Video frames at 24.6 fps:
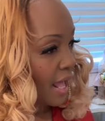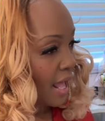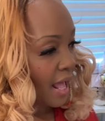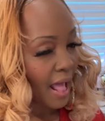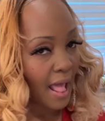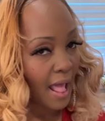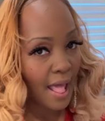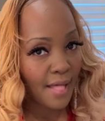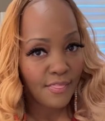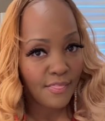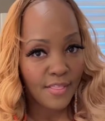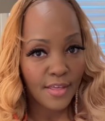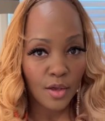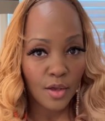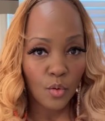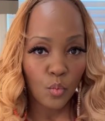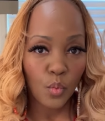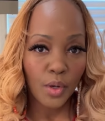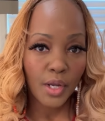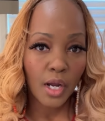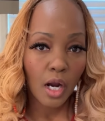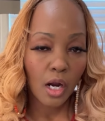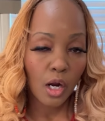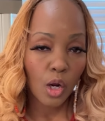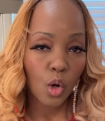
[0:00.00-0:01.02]
and then
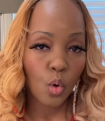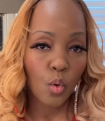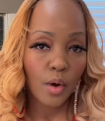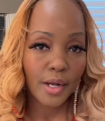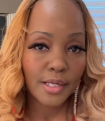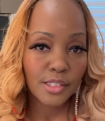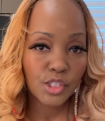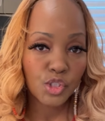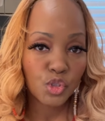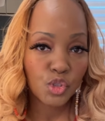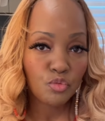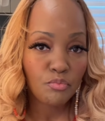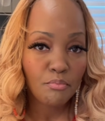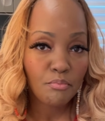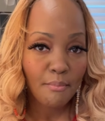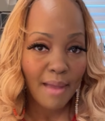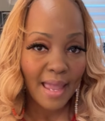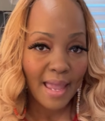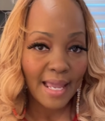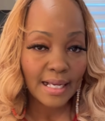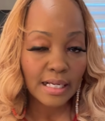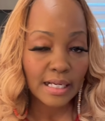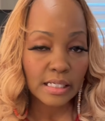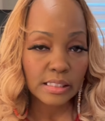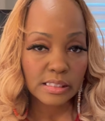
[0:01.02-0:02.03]
we are going to
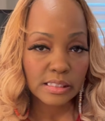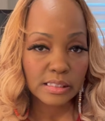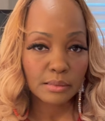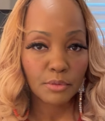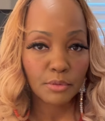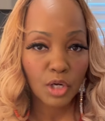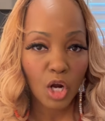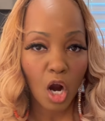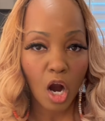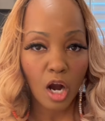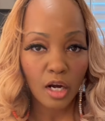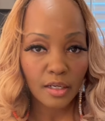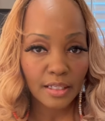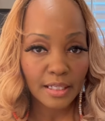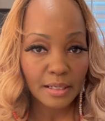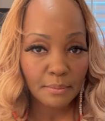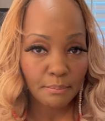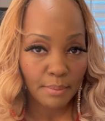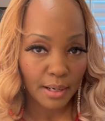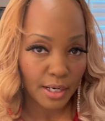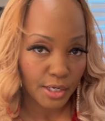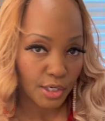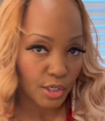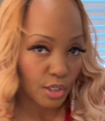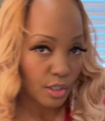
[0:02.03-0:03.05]
make some garlic
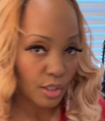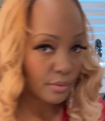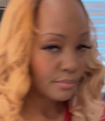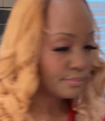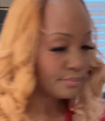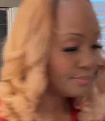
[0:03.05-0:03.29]
butter.